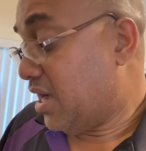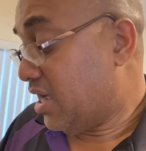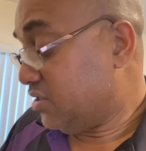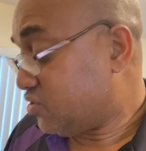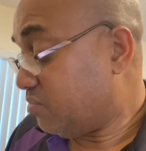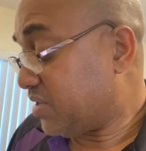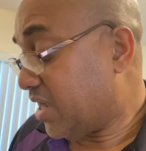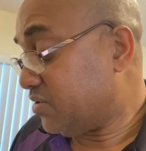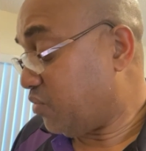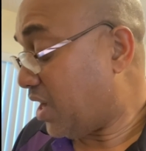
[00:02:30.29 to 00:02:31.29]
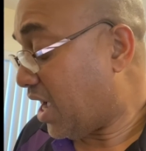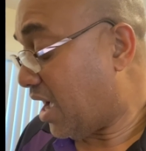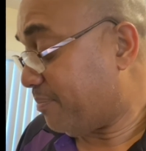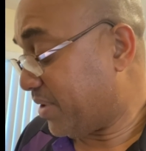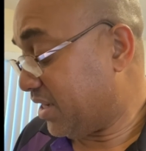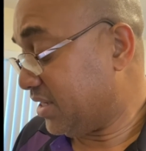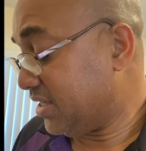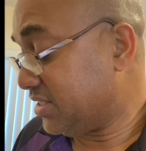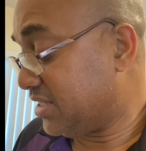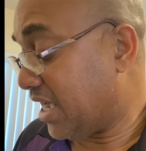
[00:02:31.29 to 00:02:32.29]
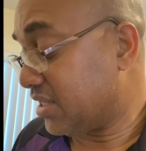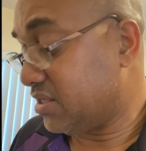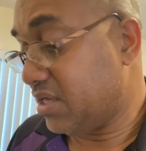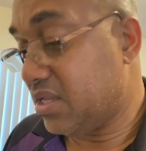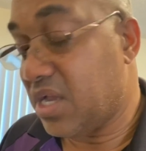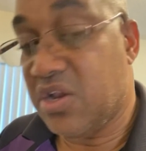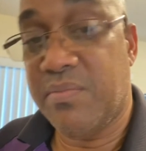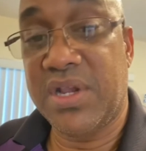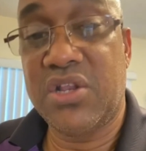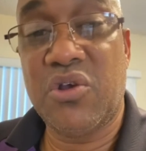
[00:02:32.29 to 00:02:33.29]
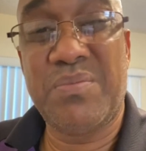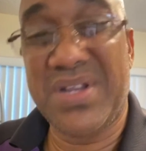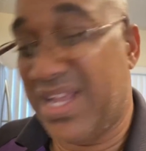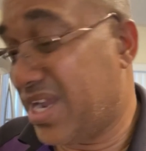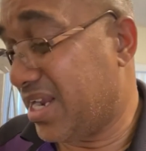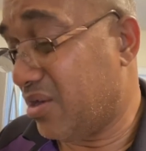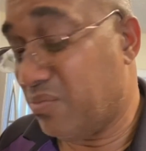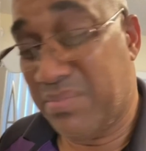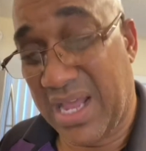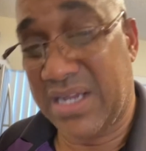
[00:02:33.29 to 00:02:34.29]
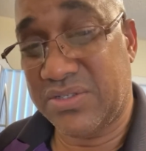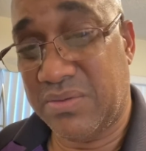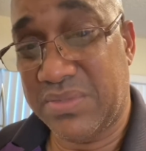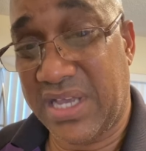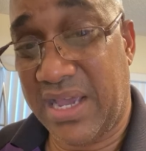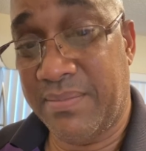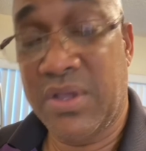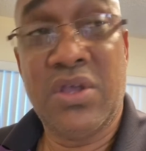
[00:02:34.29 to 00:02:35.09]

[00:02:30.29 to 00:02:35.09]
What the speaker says: and sometimes what happens is that it ends up with the dumpling kind of look black sometimes.